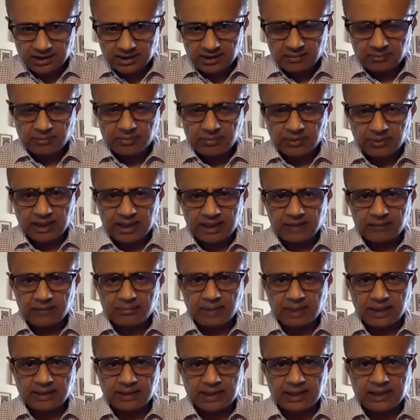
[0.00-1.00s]
by
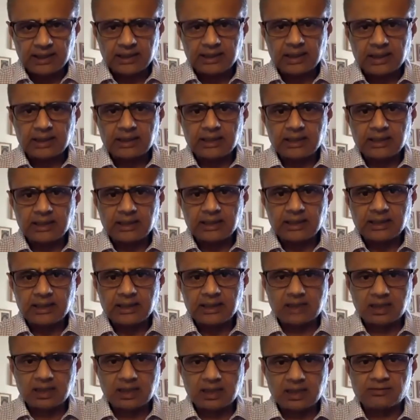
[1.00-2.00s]
dedicating
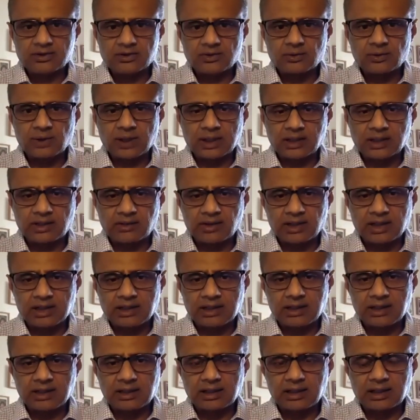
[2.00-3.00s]
ourselves to and
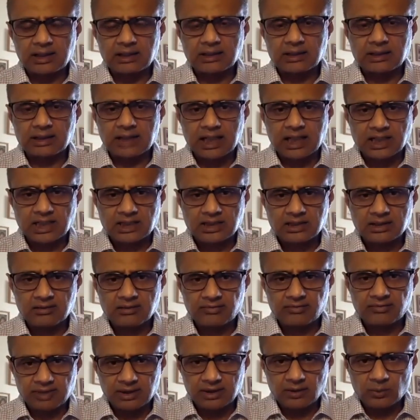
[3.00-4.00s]
creating the National
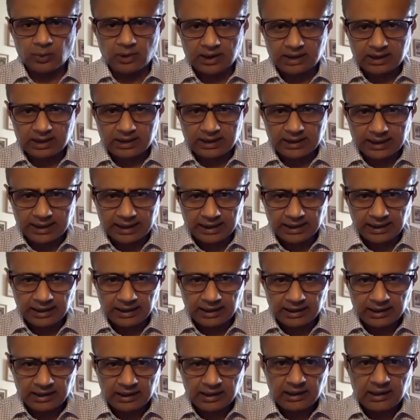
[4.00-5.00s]
Field Worker Day.
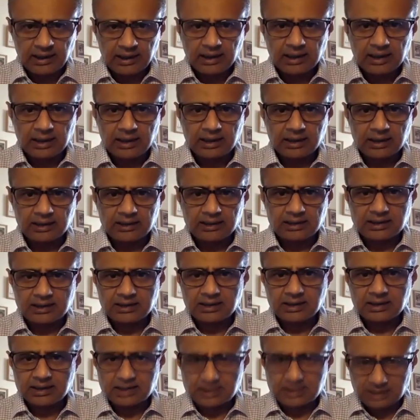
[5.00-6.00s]
This
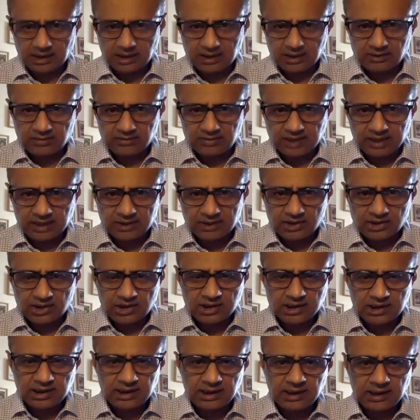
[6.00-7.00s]
is a start of that
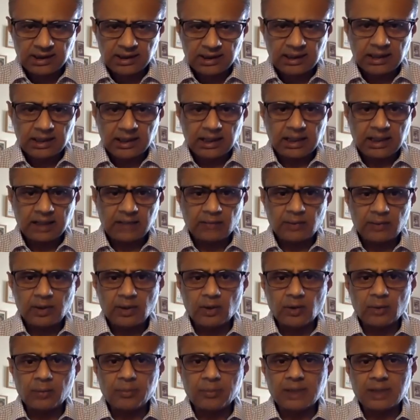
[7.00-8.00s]
journey. And we
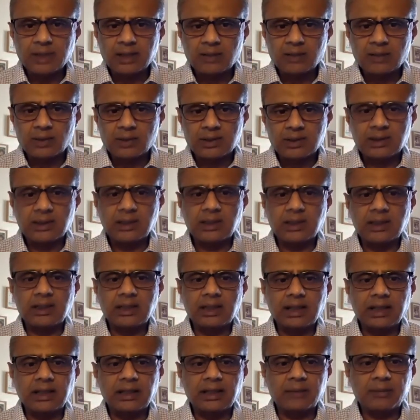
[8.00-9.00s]
hope that with the
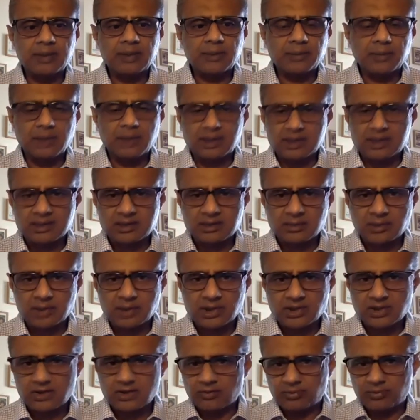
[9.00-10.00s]
help and
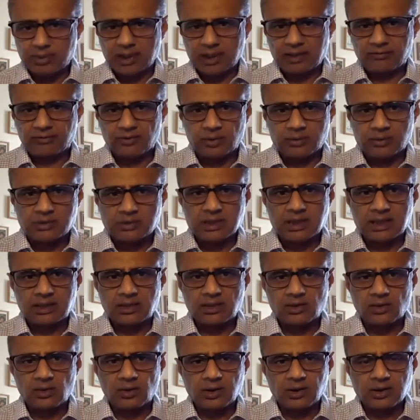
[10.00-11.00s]
participation of platforms like
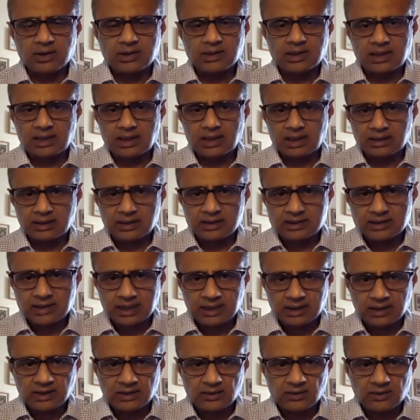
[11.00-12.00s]
yours and others
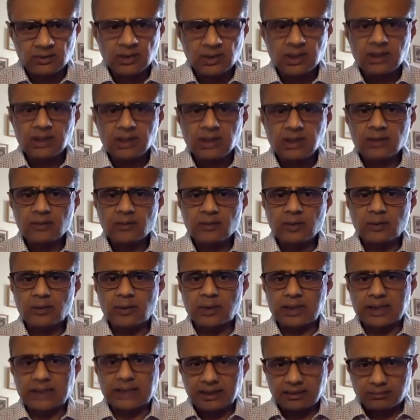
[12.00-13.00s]
like you, we
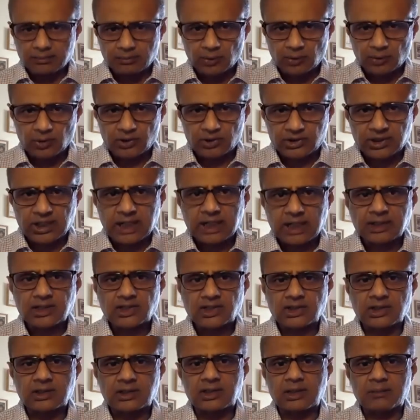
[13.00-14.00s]
will get more
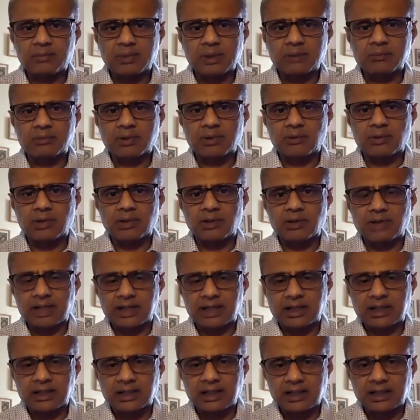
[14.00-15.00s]
traction and people will
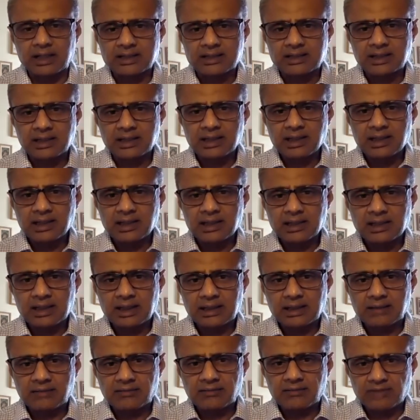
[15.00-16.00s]
recognize
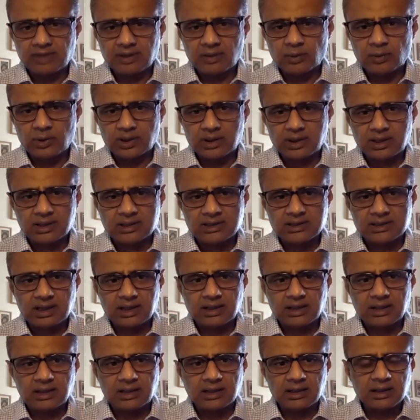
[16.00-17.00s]
that field workers
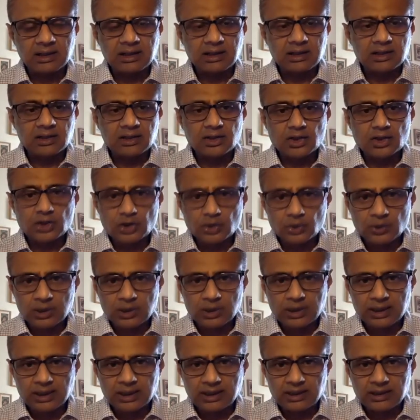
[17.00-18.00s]
are
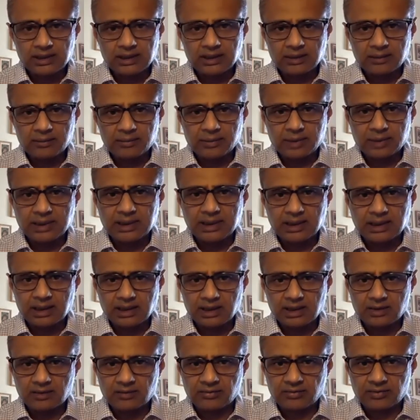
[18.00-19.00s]
truly the beating
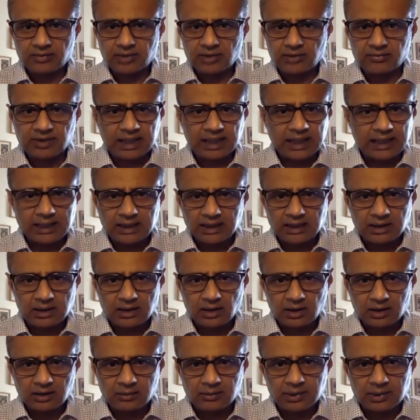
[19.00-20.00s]
heart of any
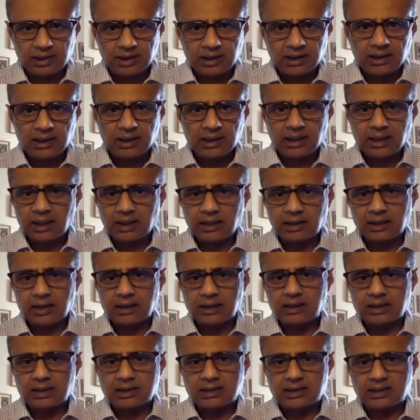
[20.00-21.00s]
economy, and they
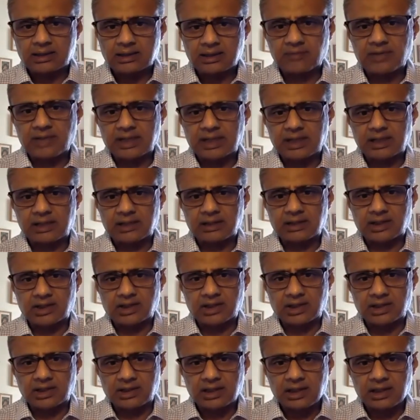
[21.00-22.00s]
deserve the
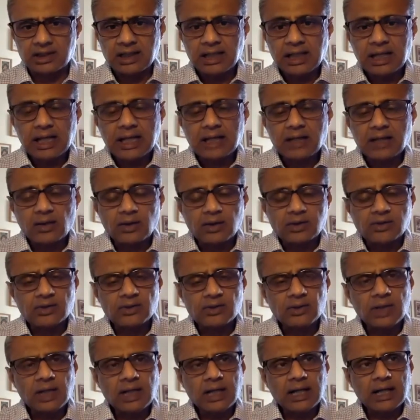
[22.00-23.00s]
recognition. And
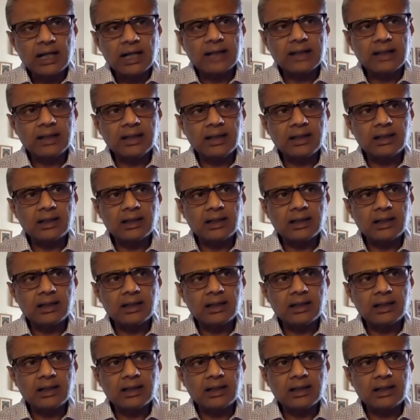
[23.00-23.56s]
also, I think